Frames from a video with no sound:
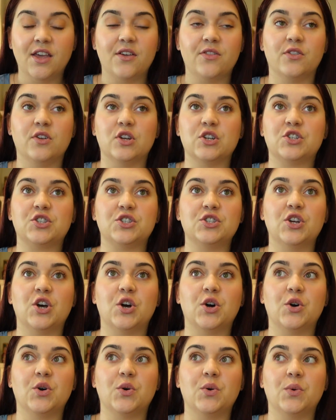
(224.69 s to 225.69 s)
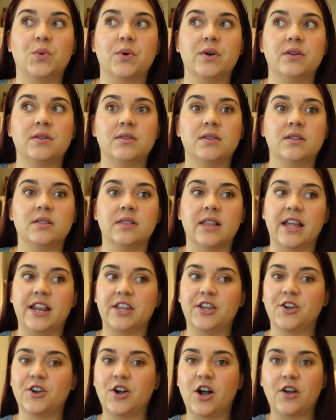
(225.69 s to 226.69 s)
There's no letting
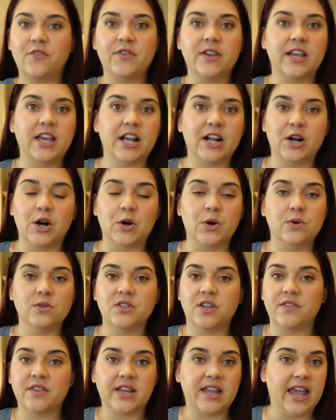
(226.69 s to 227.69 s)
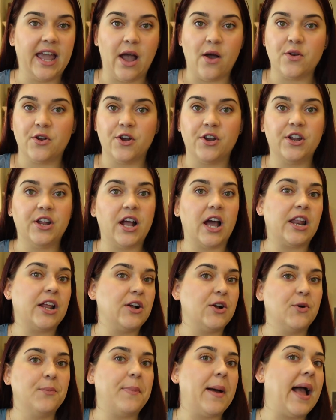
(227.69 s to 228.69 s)
your coffee get cold on the counter and you gotta
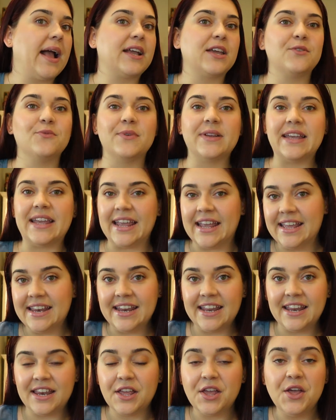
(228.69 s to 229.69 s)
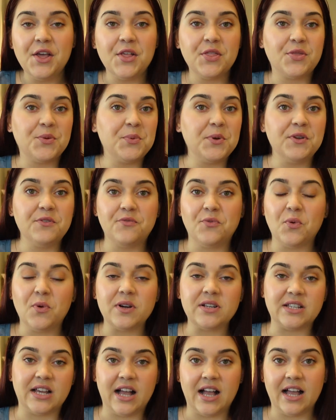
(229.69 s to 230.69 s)
go back and reheat it
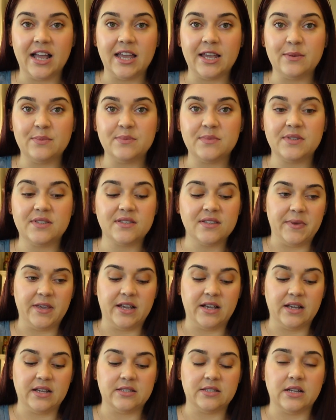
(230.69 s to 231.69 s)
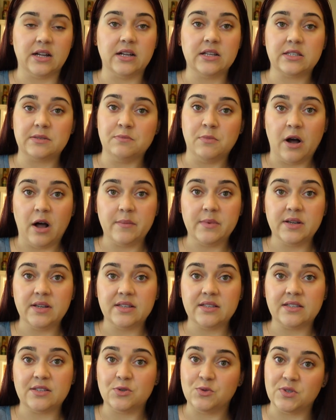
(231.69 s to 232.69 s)
3-4 times. Because us
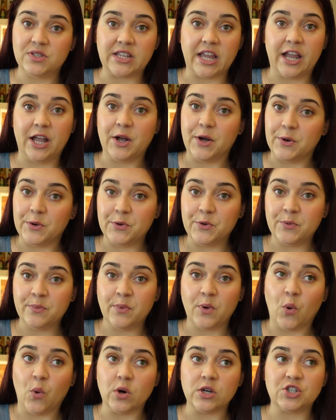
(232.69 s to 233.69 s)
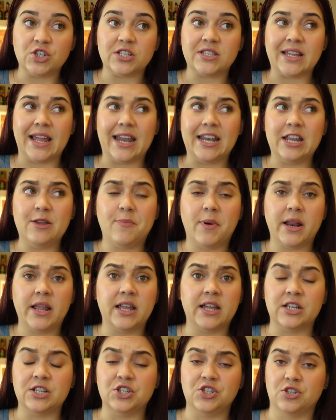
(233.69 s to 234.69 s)
mamas who stay home, or just anybody
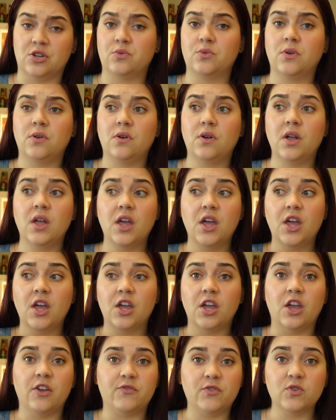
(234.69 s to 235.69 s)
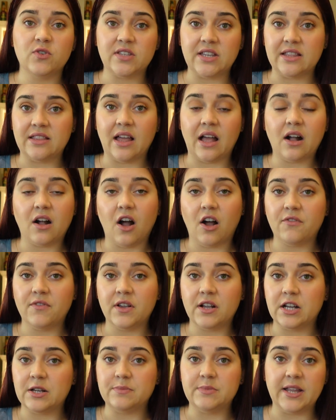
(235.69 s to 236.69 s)
in general, if you set that coffee
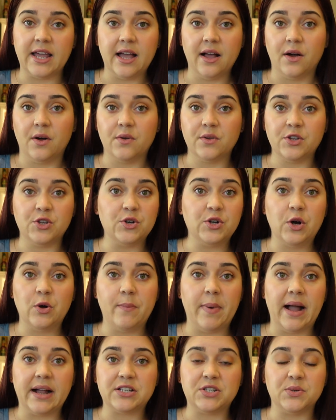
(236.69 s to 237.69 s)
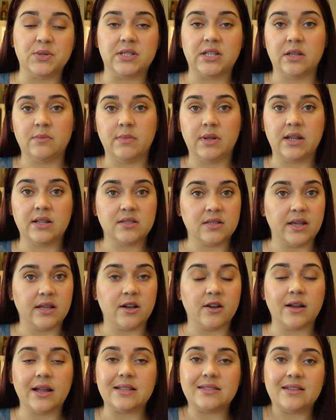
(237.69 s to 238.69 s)
cup down, you go back to it 10 minutes
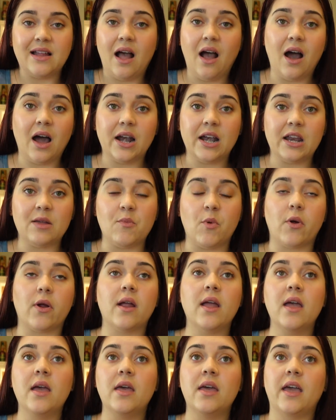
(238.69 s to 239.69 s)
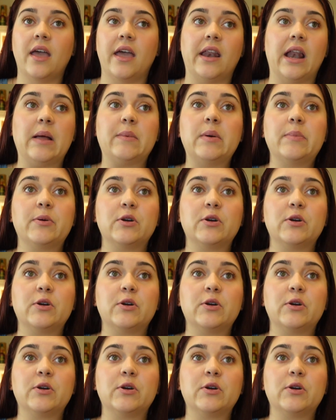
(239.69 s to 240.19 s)
later, it's not hot anymore. And I'm a